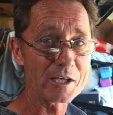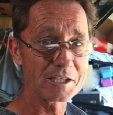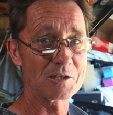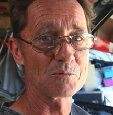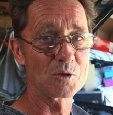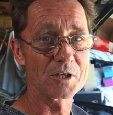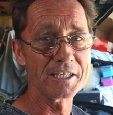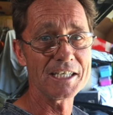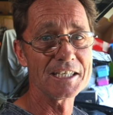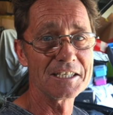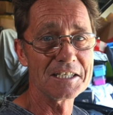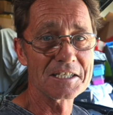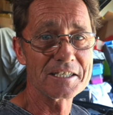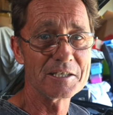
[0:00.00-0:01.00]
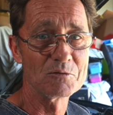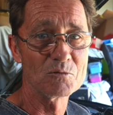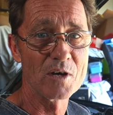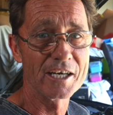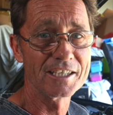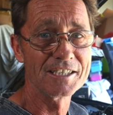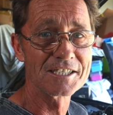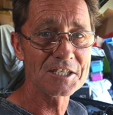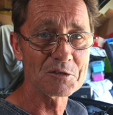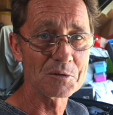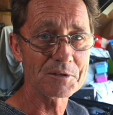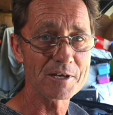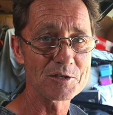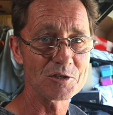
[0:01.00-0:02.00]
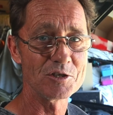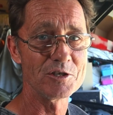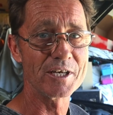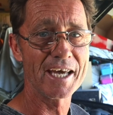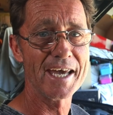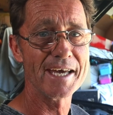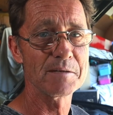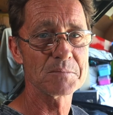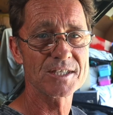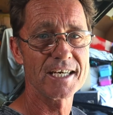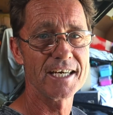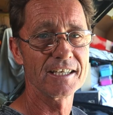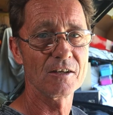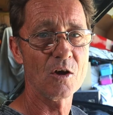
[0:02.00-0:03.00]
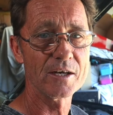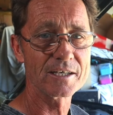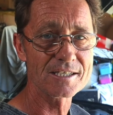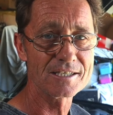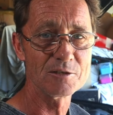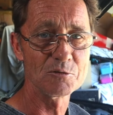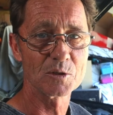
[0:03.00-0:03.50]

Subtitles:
I just want to hear this thing running, see what those new cams sound like, see